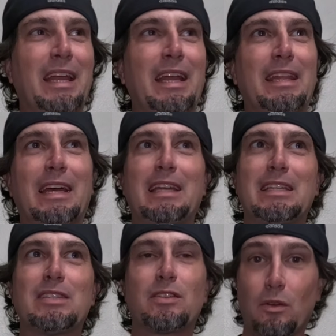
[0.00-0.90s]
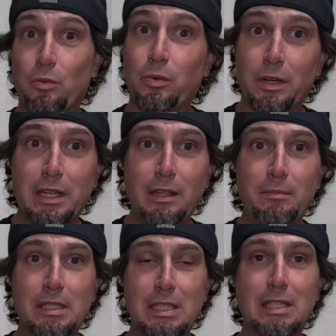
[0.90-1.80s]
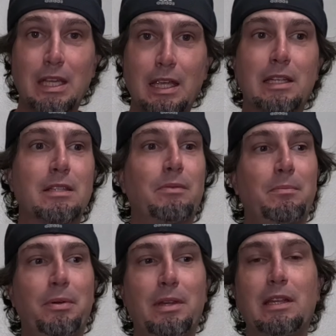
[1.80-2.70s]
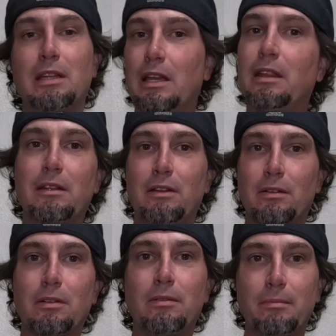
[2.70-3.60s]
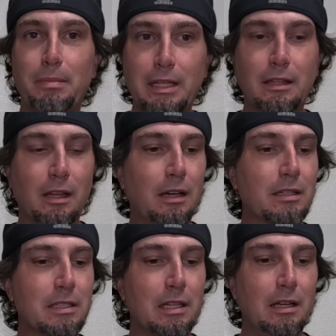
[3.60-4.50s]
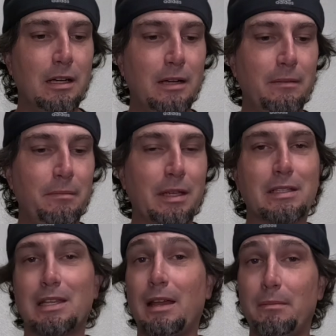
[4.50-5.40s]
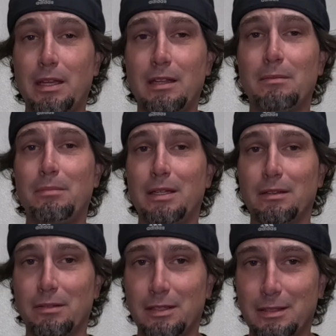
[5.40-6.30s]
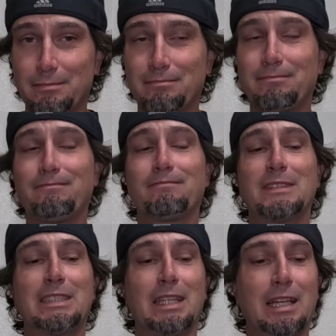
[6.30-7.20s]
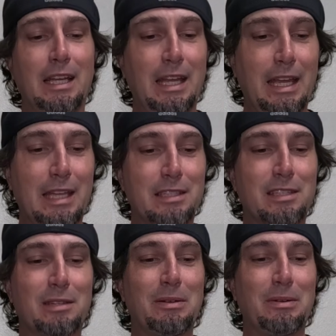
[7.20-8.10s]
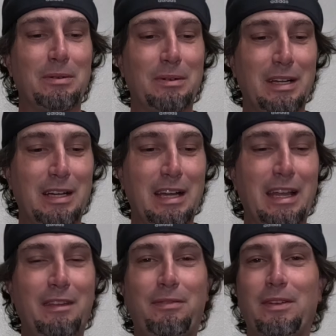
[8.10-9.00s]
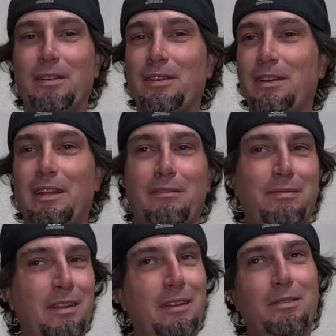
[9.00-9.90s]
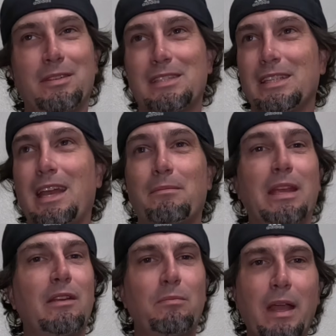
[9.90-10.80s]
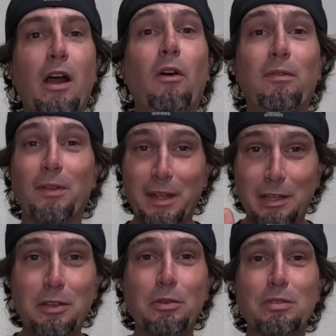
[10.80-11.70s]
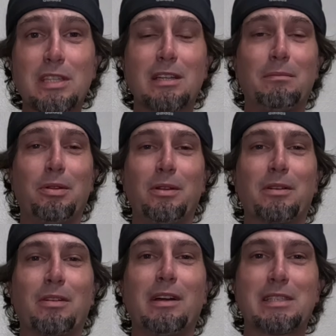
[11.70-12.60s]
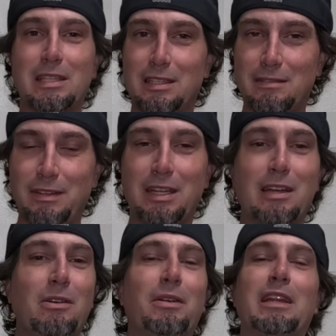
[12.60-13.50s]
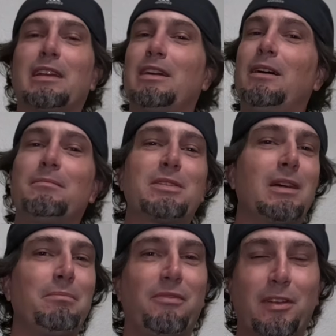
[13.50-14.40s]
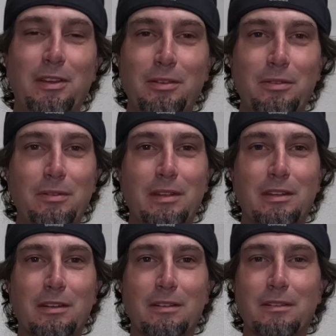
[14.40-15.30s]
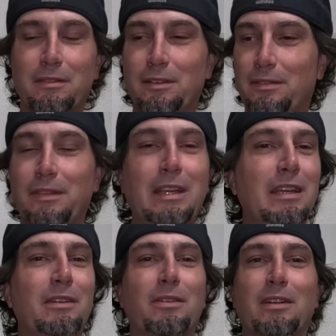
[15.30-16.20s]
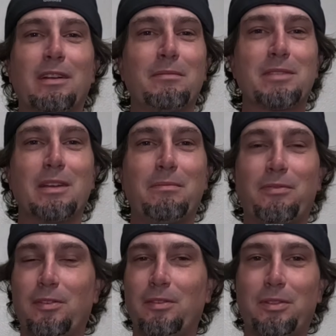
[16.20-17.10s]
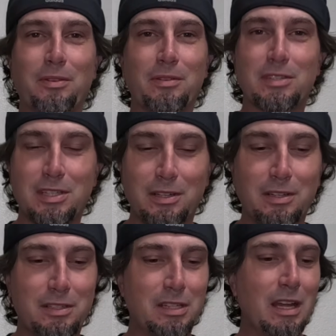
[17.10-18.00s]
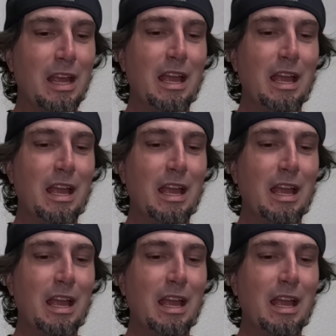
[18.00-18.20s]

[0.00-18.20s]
and that is rookie mistakes when putting together your own bead locks, because I made a big one. And so if anyone's like me, hopefully you stumble across this video and it comes up for you in your feed, or it comes up through your search,